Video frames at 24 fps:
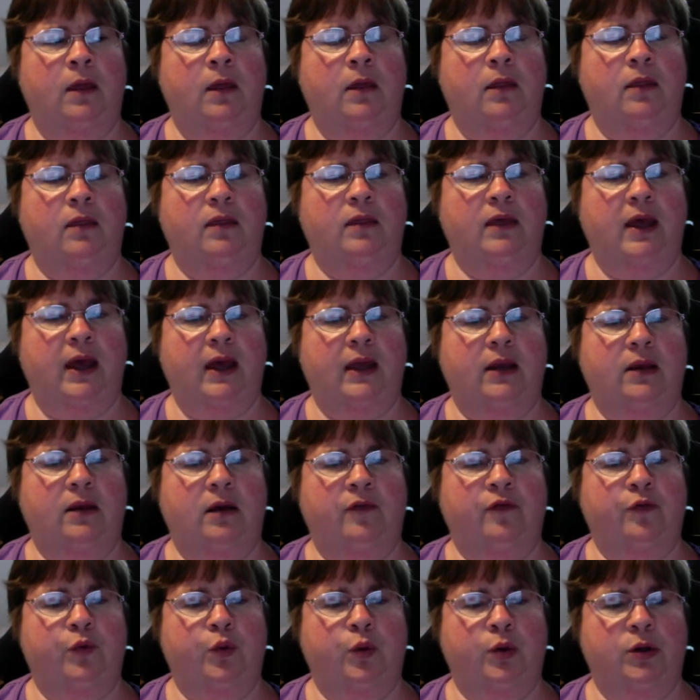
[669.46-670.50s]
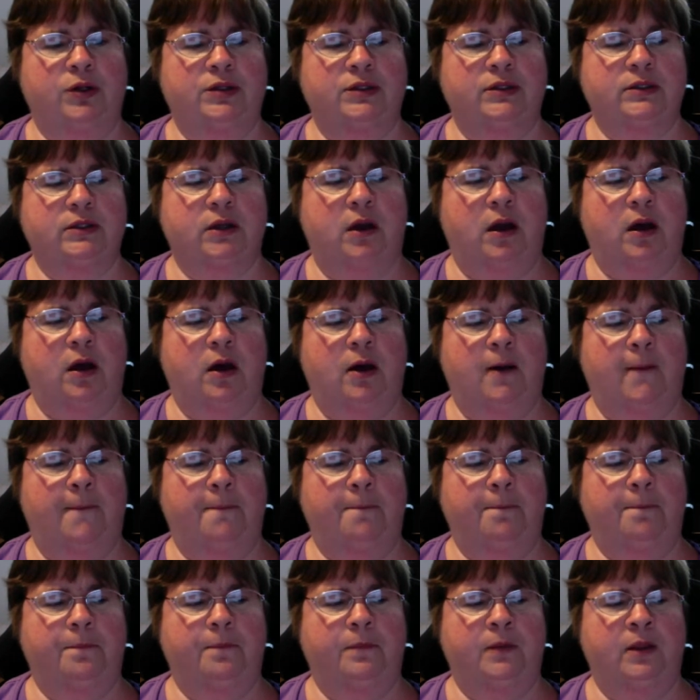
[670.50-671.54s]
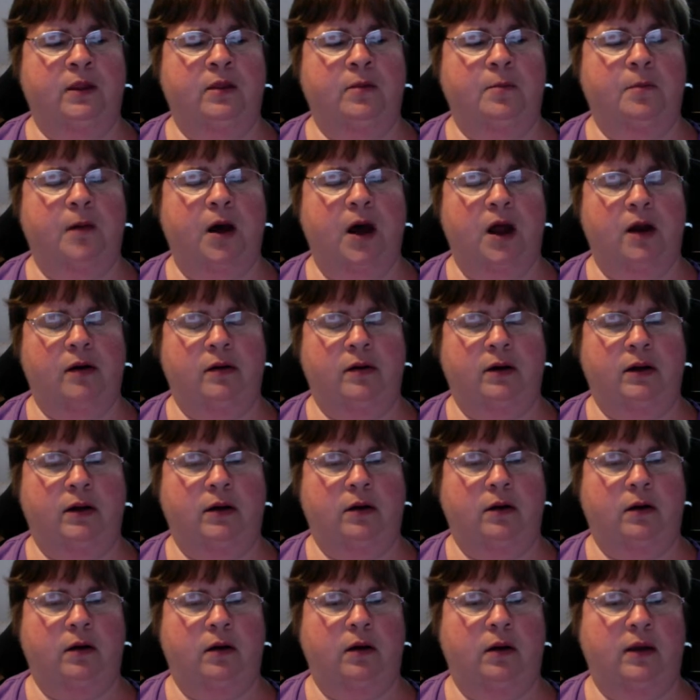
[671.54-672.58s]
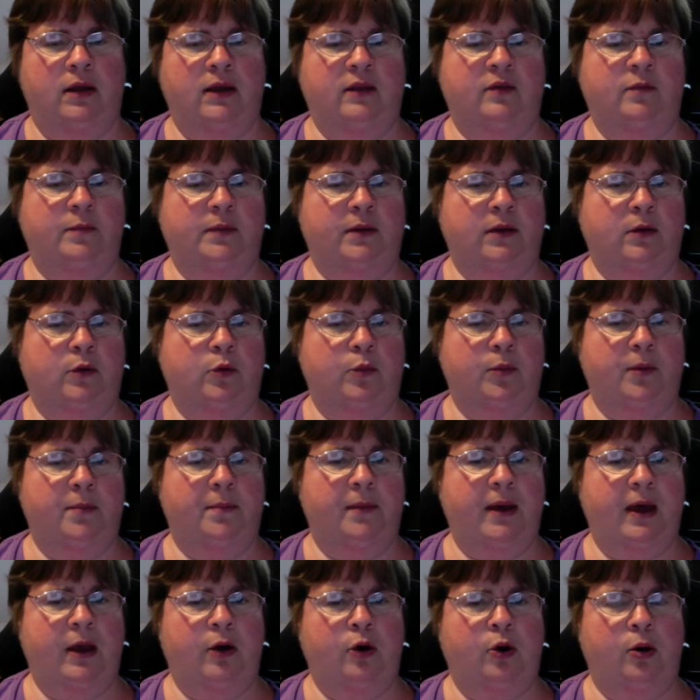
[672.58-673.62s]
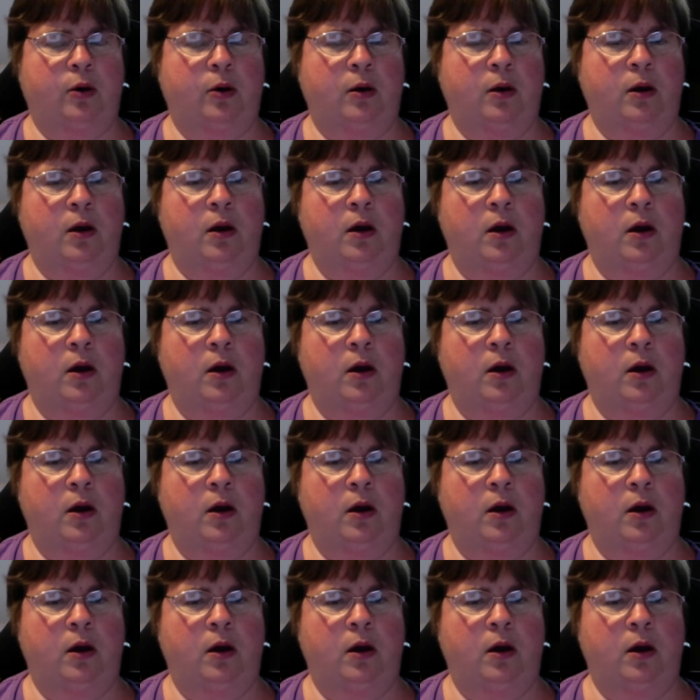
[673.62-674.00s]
Then, of course, in the modern era, it's been a little bit better.